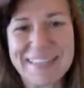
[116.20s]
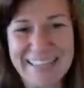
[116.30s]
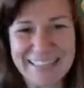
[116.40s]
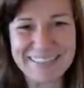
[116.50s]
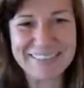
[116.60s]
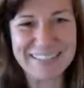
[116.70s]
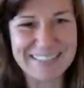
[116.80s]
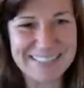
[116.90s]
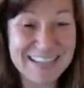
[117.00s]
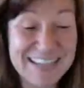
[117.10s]

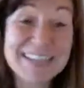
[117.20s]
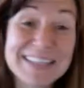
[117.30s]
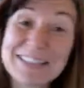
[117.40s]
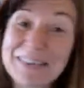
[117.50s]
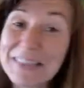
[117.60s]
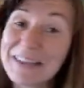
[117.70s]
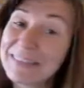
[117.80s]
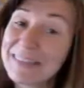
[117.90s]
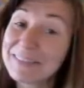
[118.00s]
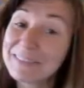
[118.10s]
anyways, so I
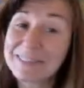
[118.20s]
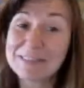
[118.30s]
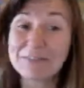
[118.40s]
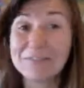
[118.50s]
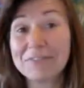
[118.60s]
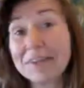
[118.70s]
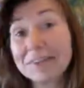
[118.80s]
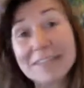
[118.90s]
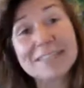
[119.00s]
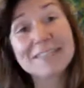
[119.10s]
thought that was a
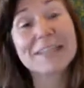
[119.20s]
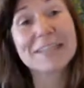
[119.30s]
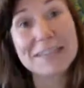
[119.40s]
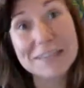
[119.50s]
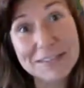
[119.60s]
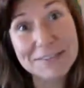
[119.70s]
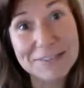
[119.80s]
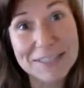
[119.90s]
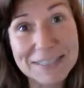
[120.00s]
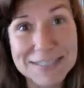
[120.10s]
very
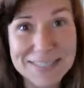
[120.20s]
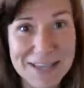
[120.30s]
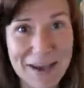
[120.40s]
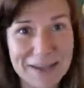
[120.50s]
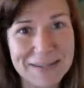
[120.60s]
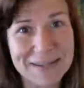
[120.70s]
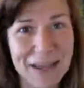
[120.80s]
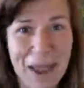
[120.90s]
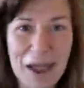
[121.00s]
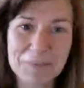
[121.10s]
significant sign, and
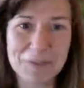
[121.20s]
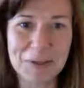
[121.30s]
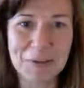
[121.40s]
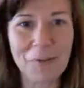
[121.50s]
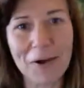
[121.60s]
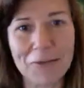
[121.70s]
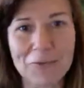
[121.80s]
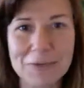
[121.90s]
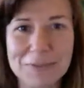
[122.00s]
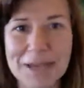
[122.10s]
I happily walk
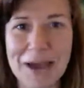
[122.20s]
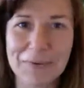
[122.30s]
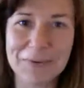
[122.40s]
through town